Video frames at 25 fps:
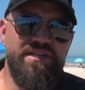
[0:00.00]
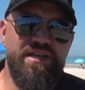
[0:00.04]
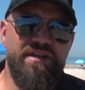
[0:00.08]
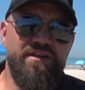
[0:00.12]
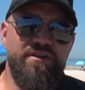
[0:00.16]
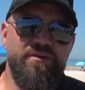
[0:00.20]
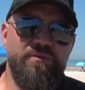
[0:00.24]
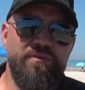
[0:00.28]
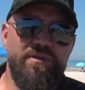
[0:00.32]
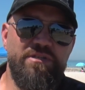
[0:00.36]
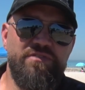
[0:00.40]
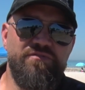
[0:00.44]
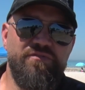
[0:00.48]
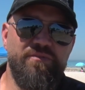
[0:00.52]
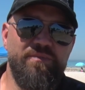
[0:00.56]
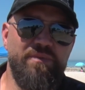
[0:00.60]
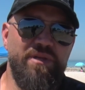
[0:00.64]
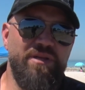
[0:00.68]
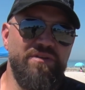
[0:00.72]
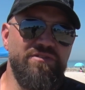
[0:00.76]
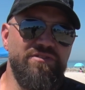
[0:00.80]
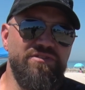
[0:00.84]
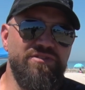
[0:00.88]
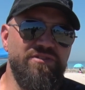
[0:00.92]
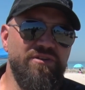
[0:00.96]
anchor winch from
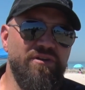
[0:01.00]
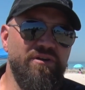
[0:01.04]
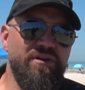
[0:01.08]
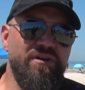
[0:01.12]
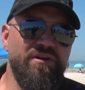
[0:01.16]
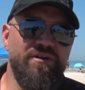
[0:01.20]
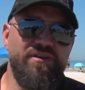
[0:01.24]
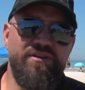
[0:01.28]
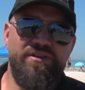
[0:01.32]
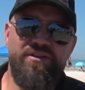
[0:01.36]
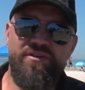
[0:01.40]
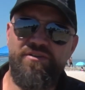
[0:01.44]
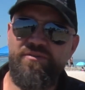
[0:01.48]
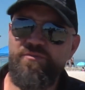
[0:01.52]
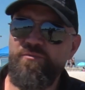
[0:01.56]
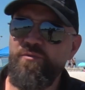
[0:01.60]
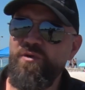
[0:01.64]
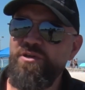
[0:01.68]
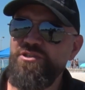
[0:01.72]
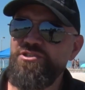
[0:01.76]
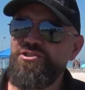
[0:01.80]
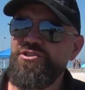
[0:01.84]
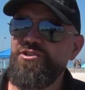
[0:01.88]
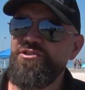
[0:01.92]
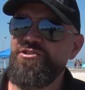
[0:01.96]
Lone Star,
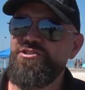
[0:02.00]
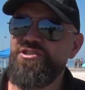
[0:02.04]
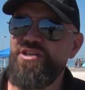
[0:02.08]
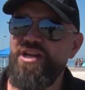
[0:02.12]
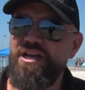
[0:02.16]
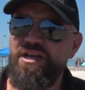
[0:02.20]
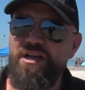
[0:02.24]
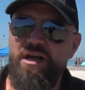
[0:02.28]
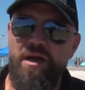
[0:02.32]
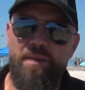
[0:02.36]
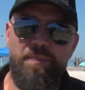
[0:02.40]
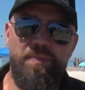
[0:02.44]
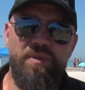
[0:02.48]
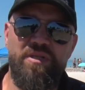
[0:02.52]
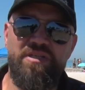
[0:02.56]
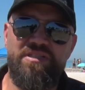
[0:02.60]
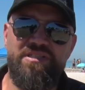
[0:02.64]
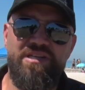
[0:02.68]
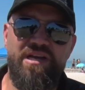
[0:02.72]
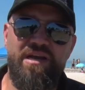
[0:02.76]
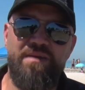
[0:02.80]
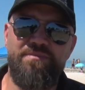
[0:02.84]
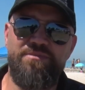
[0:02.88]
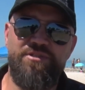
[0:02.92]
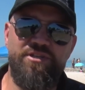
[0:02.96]
once you use it a couple of
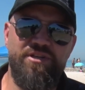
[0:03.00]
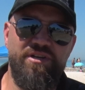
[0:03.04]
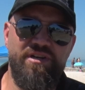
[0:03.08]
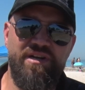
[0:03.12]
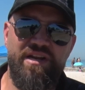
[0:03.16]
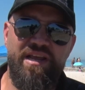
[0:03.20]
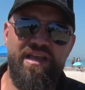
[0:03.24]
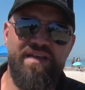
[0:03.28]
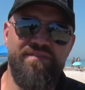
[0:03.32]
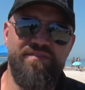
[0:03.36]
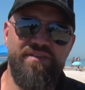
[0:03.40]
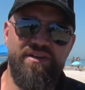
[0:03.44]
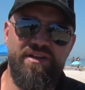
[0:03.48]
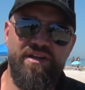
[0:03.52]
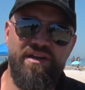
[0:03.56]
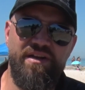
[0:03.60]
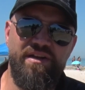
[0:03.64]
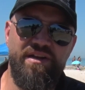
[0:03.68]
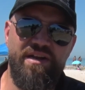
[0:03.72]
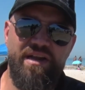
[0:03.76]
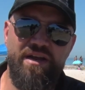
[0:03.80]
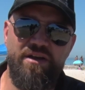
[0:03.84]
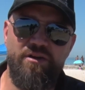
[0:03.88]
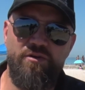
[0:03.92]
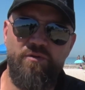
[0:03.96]
times, you're going to have it
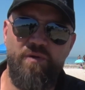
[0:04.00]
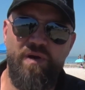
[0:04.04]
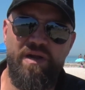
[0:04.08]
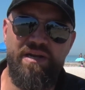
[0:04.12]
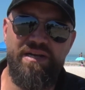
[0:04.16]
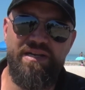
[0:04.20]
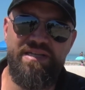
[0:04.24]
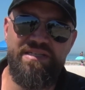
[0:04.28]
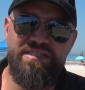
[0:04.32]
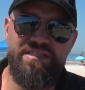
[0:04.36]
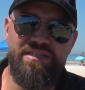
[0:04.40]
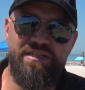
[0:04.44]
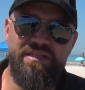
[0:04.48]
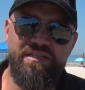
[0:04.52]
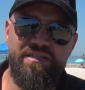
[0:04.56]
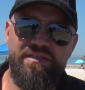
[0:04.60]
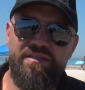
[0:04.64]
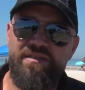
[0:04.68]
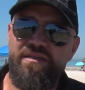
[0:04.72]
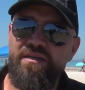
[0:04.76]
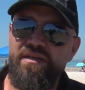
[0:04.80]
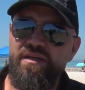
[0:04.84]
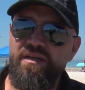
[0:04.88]
nutted out quite easily.